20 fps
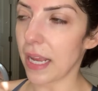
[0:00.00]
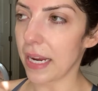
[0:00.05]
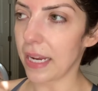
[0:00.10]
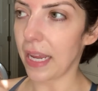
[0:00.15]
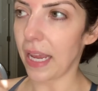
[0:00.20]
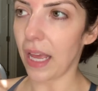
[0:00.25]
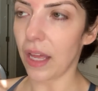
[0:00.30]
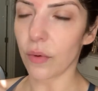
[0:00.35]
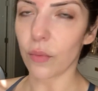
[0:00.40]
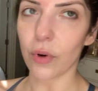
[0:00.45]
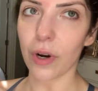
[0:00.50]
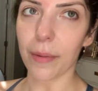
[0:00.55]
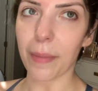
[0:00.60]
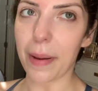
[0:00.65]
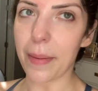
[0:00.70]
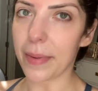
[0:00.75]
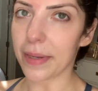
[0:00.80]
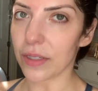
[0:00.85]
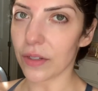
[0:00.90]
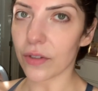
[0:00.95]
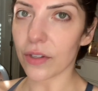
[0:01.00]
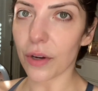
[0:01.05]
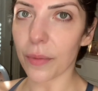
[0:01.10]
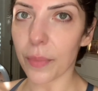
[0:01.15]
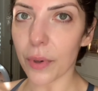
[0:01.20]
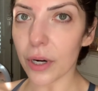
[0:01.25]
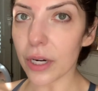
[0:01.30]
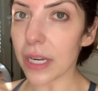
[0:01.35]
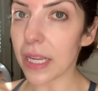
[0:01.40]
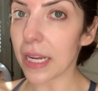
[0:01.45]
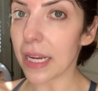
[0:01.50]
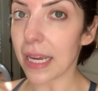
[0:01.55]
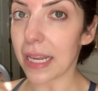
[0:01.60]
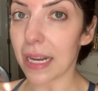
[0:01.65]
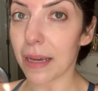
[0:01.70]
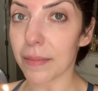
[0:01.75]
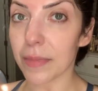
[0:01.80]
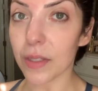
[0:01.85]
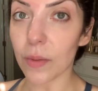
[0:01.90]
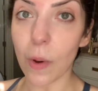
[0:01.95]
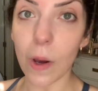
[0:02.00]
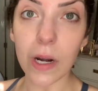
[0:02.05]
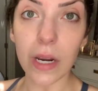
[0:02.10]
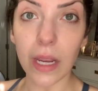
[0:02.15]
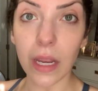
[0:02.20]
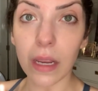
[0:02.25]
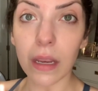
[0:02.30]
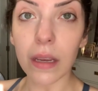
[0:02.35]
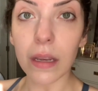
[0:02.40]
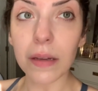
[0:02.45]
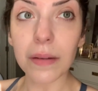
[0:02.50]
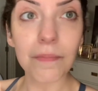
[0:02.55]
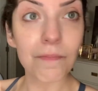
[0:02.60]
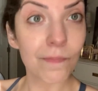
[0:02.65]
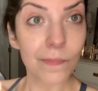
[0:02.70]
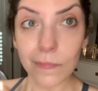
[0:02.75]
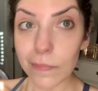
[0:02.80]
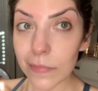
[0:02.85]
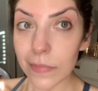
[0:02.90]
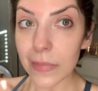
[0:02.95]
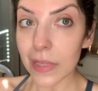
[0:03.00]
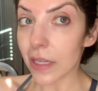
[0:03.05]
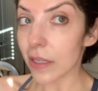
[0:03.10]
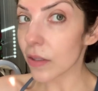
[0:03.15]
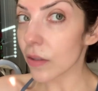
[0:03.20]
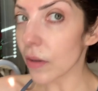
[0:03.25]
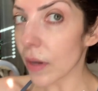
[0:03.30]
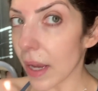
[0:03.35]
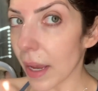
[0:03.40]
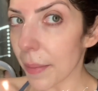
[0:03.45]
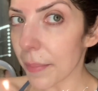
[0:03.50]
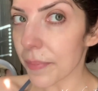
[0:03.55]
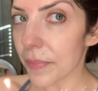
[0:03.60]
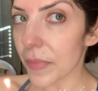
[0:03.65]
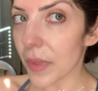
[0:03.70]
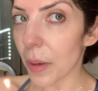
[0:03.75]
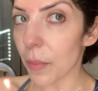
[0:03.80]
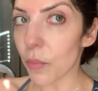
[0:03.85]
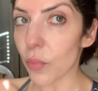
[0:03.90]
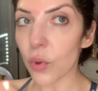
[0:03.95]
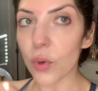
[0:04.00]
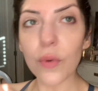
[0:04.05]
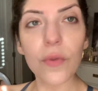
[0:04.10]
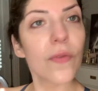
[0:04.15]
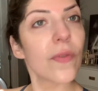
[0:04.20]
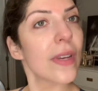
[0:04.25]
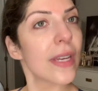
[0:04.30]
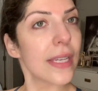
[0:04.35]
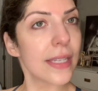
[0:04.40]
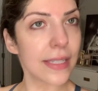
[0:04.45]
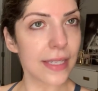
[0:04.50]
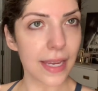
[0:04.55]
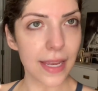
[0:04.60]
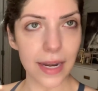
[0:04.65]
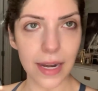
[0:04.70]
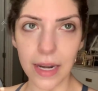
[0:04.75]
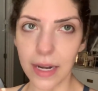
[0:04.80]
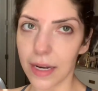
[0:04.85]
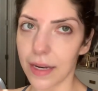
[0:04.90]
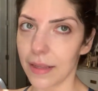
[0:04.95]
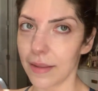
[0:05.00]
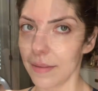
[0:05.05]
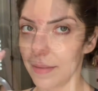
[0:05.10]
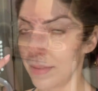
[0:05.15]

I can where my muscles are burning and I'm sweating. So yeah, proof is in